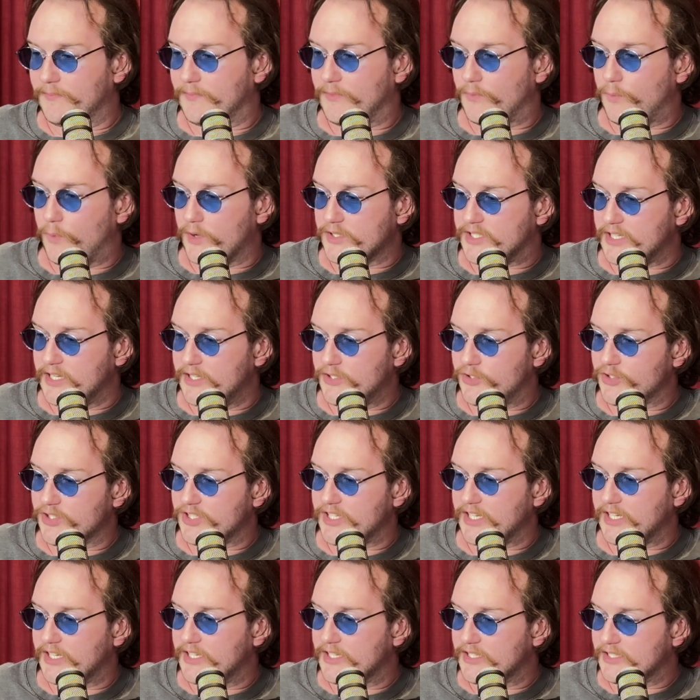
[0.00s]
What's
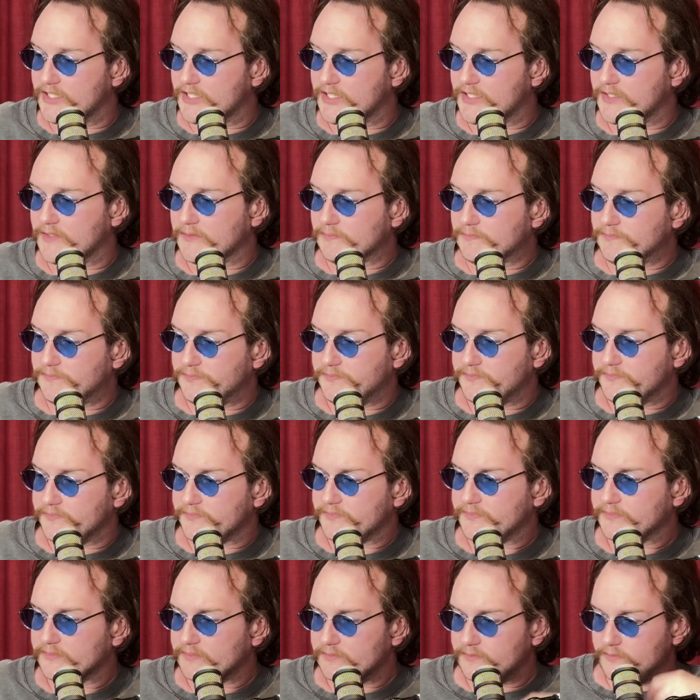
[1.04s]
interesting is,
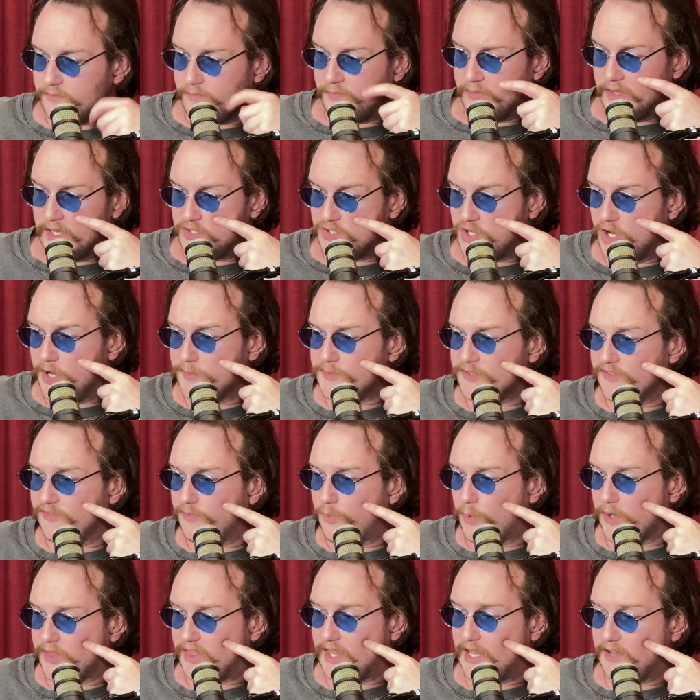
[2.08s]
in terms of
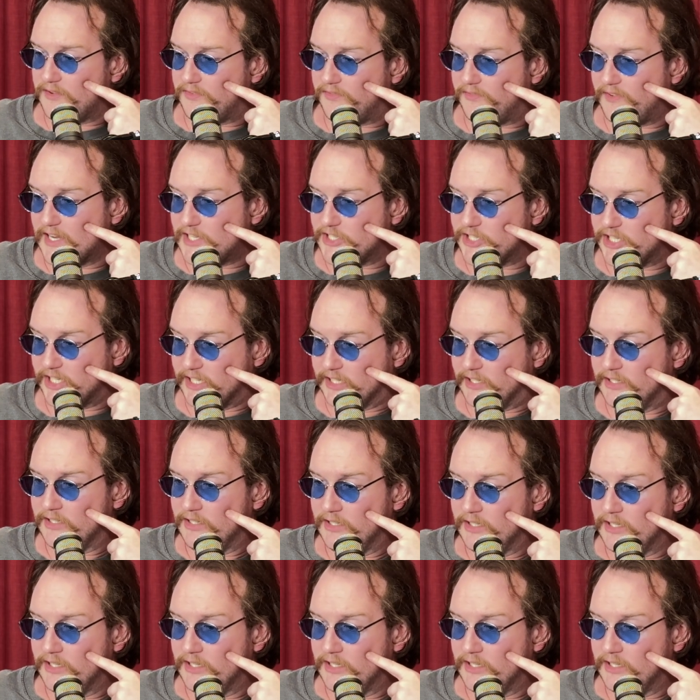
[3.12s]
what they're fetching,